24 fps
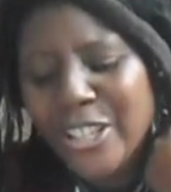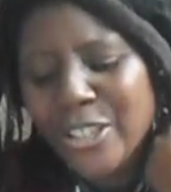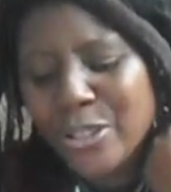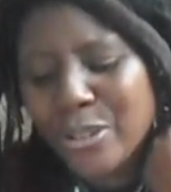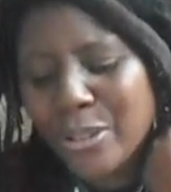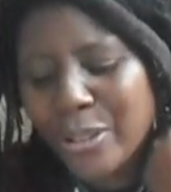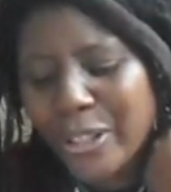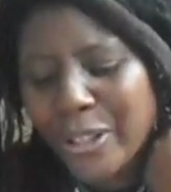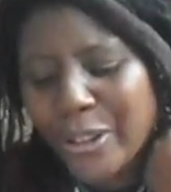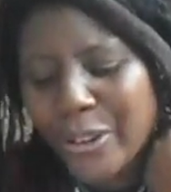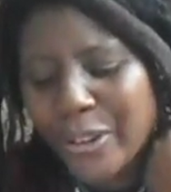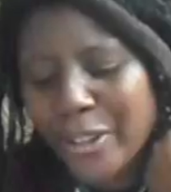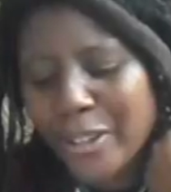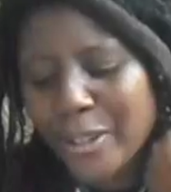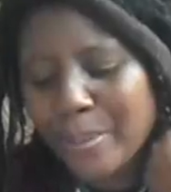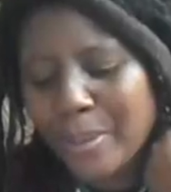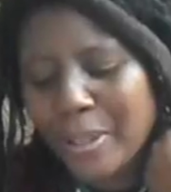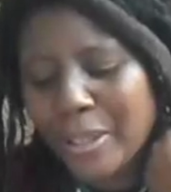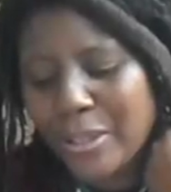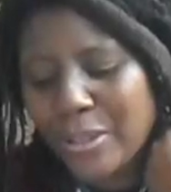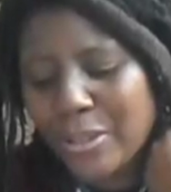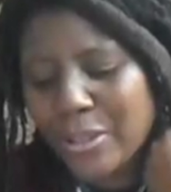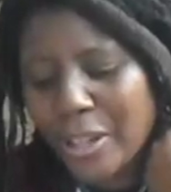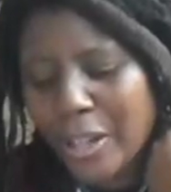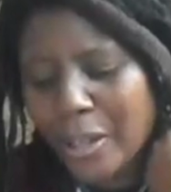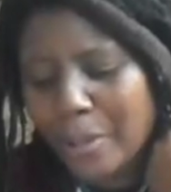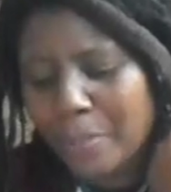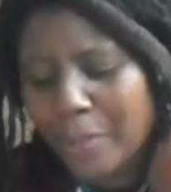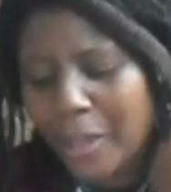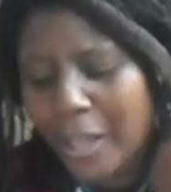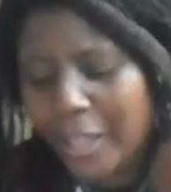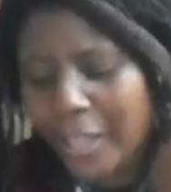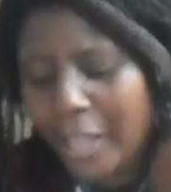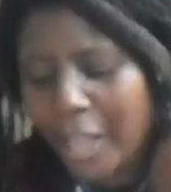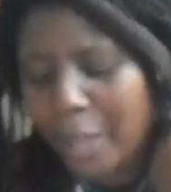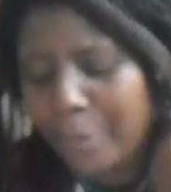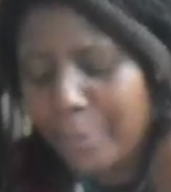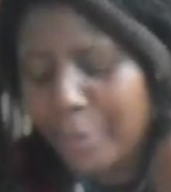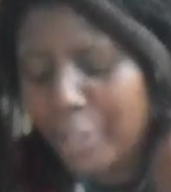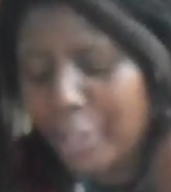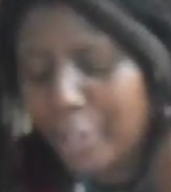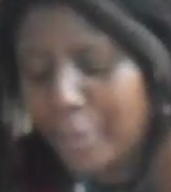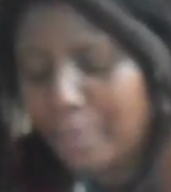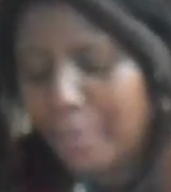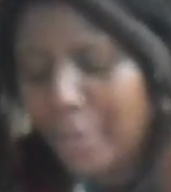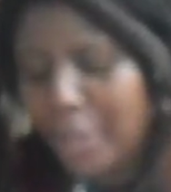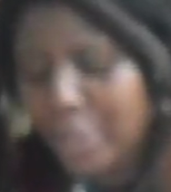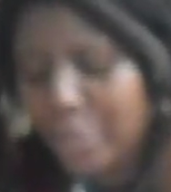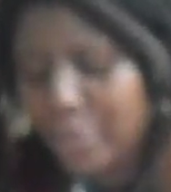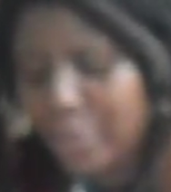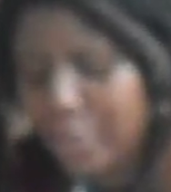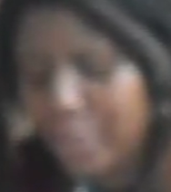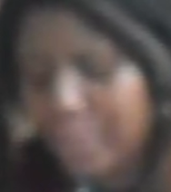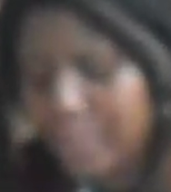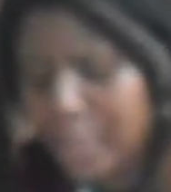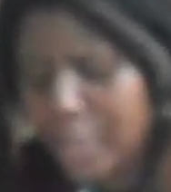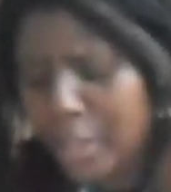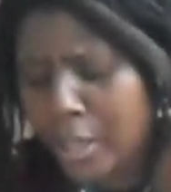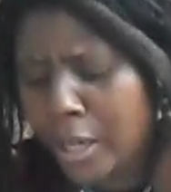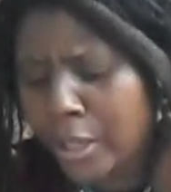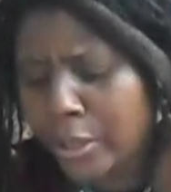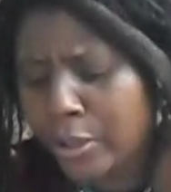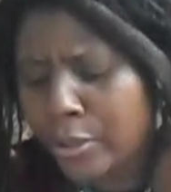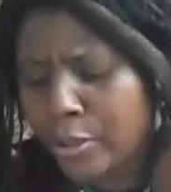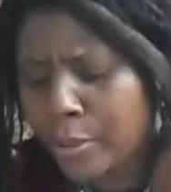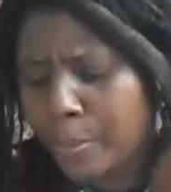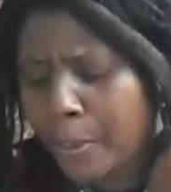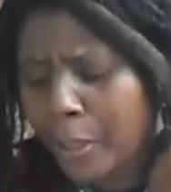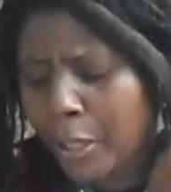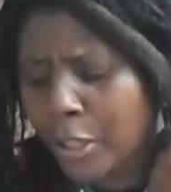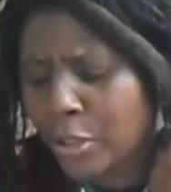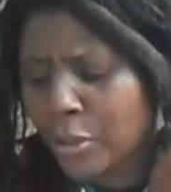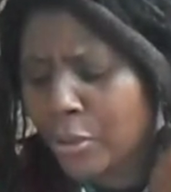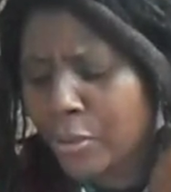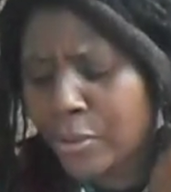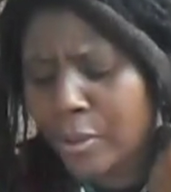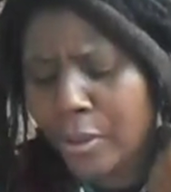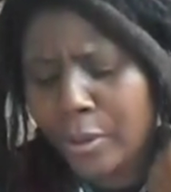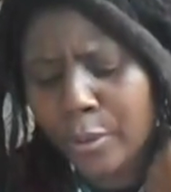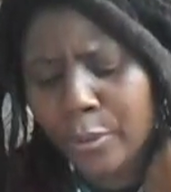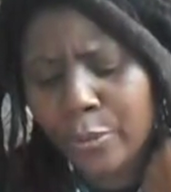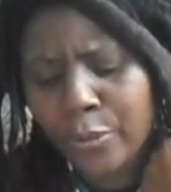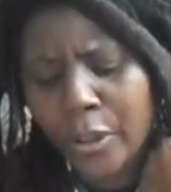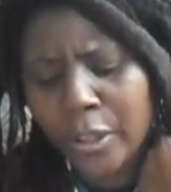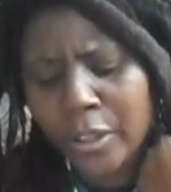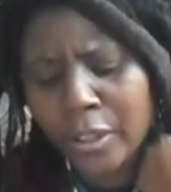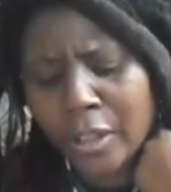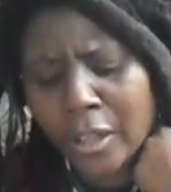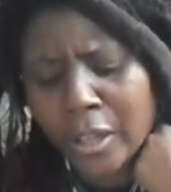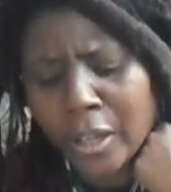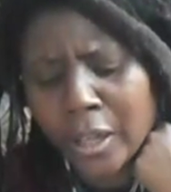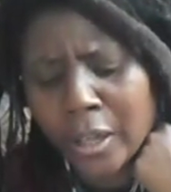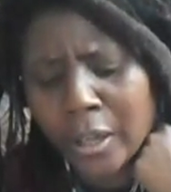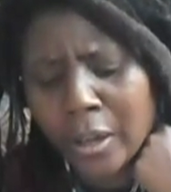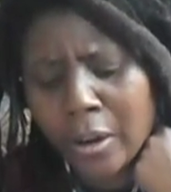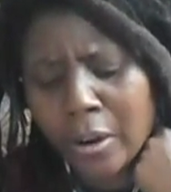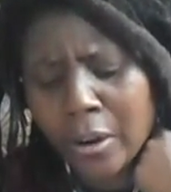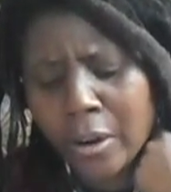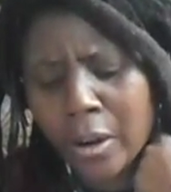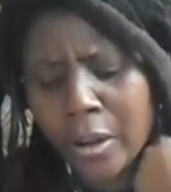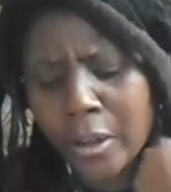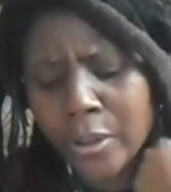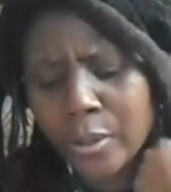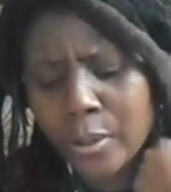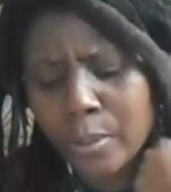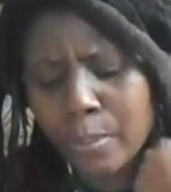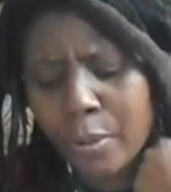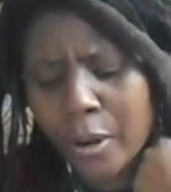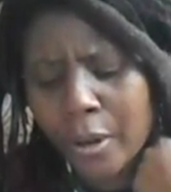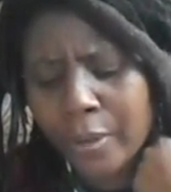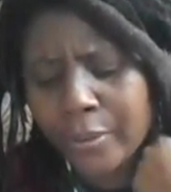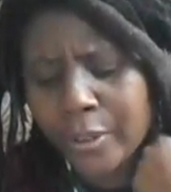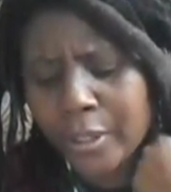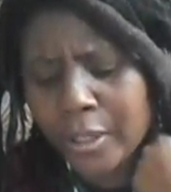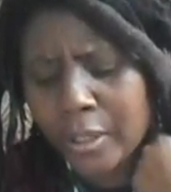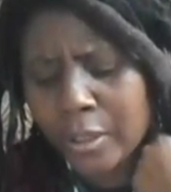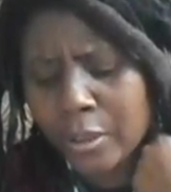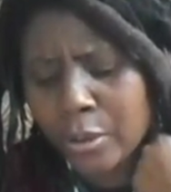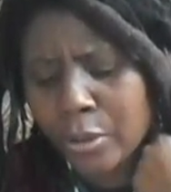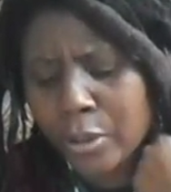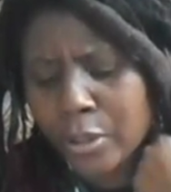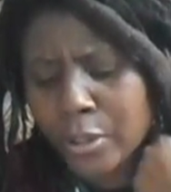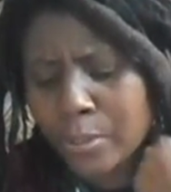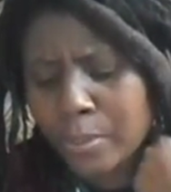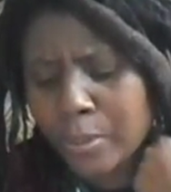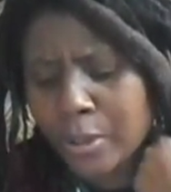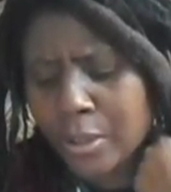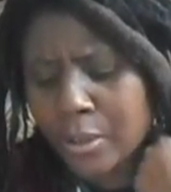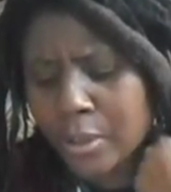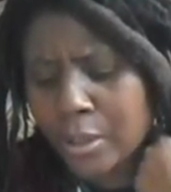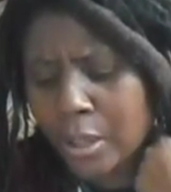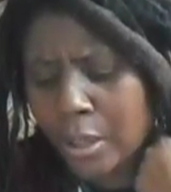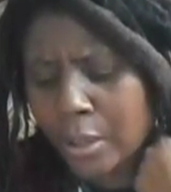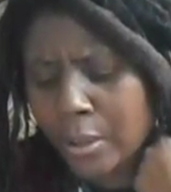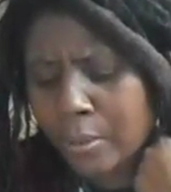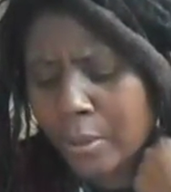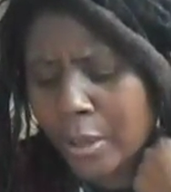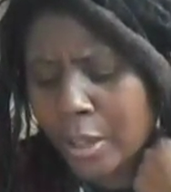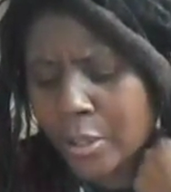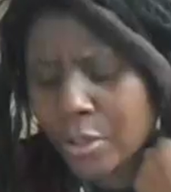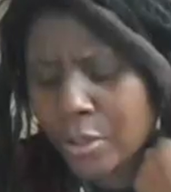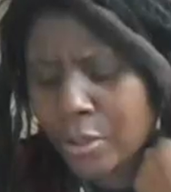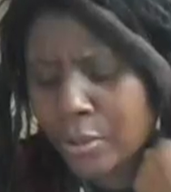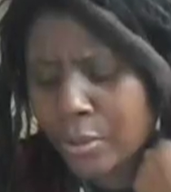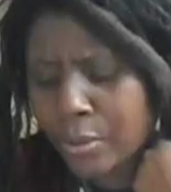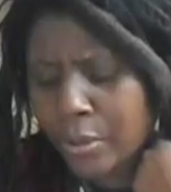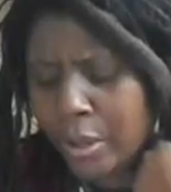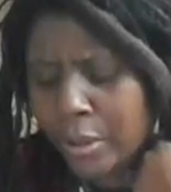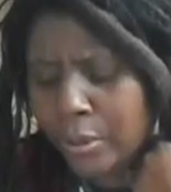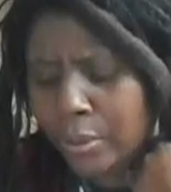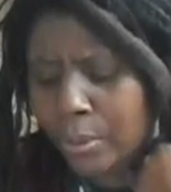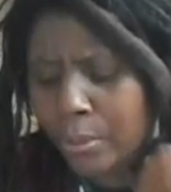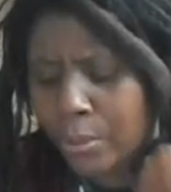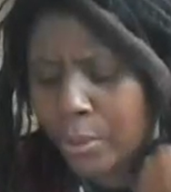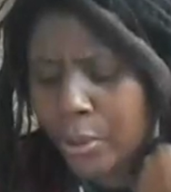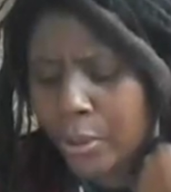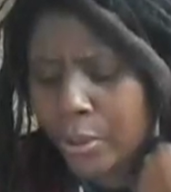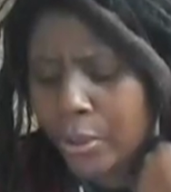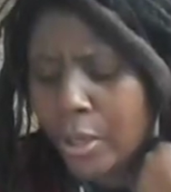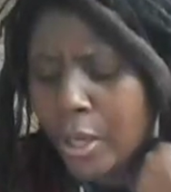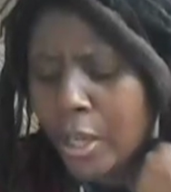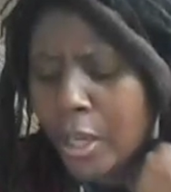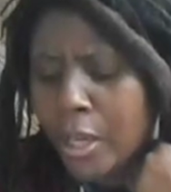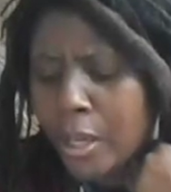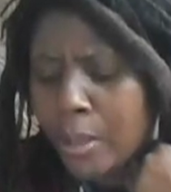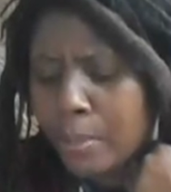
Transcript: Tree ornaments shaped like amanita mushrooms and other depictions of the fungi are also prevalent in Christmas decorations throughout the world,